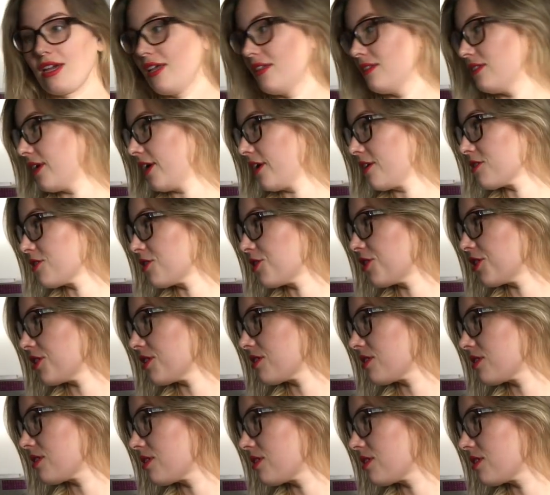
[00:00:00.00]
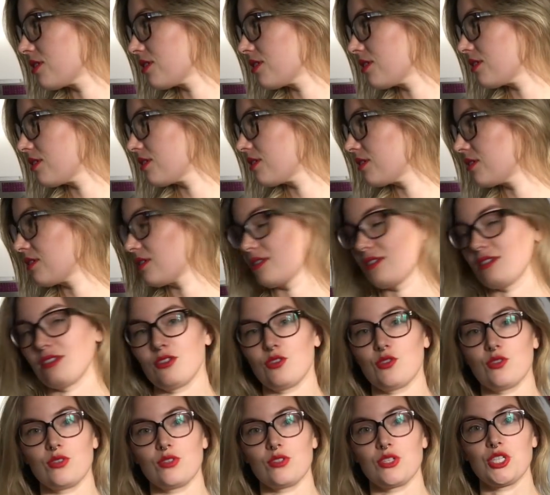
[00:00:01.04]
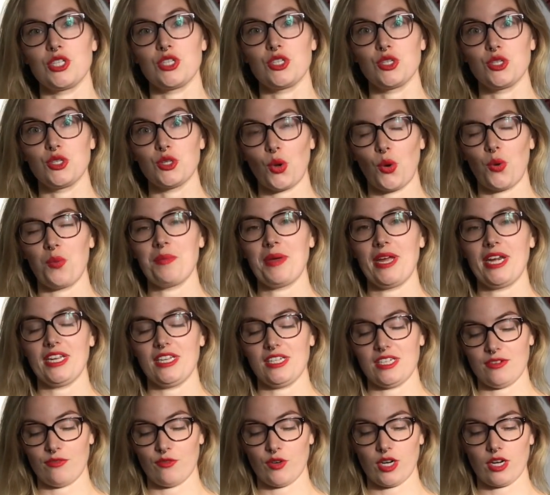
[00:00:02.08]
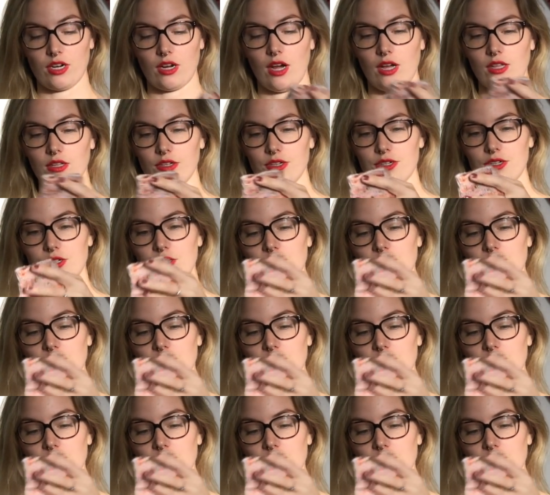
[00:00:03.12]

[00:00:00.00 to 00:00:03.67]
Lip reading: And there's just so many different colors.